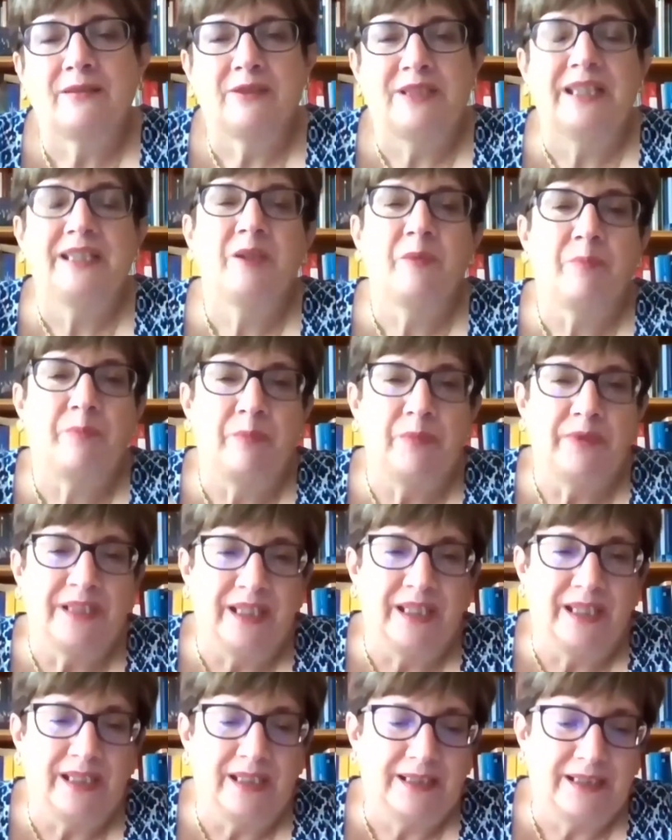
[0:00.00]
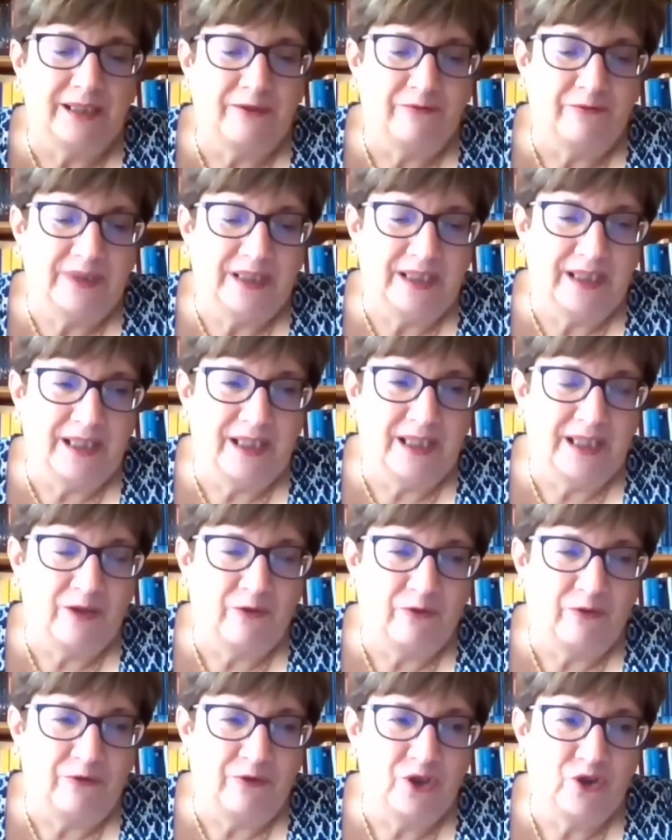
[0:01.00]
the
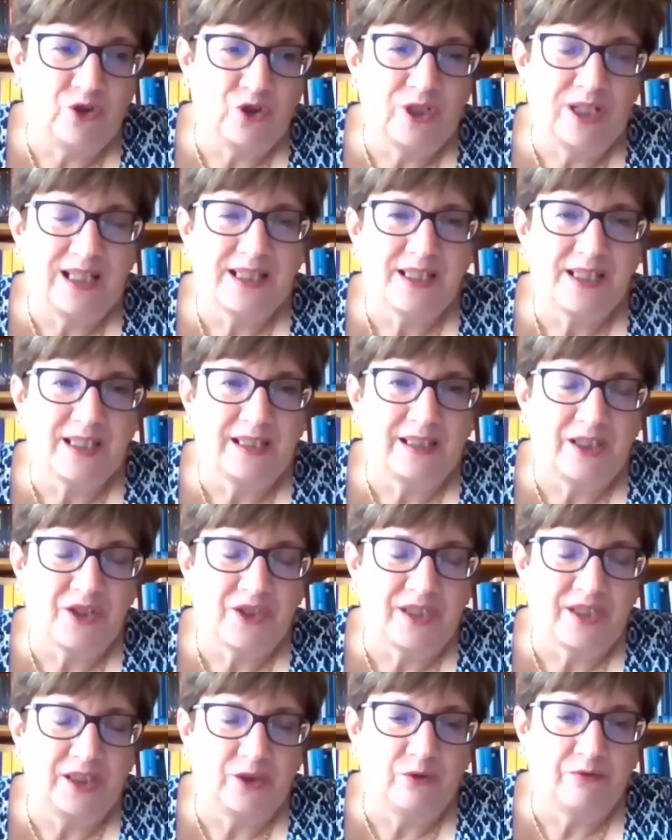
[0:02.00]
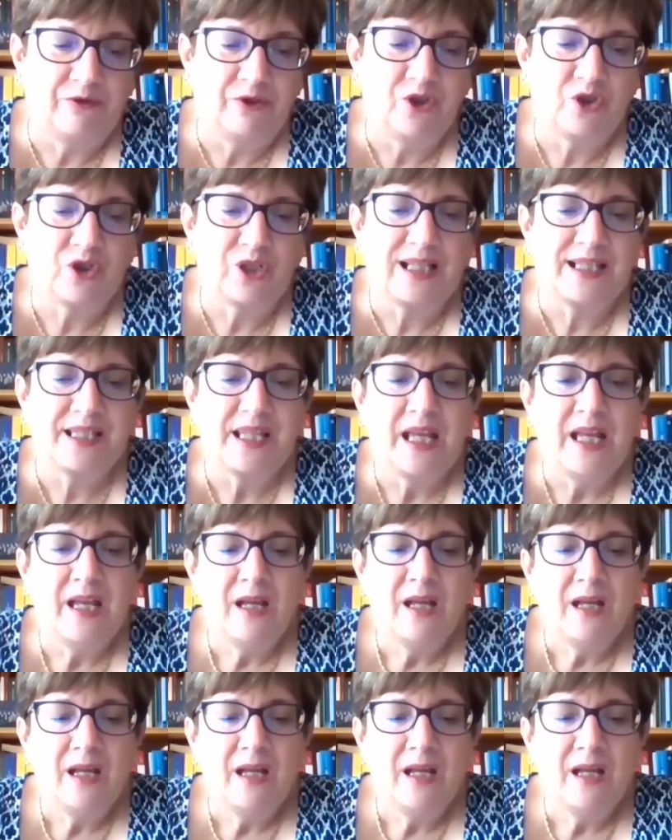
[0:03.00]
officials, the state officials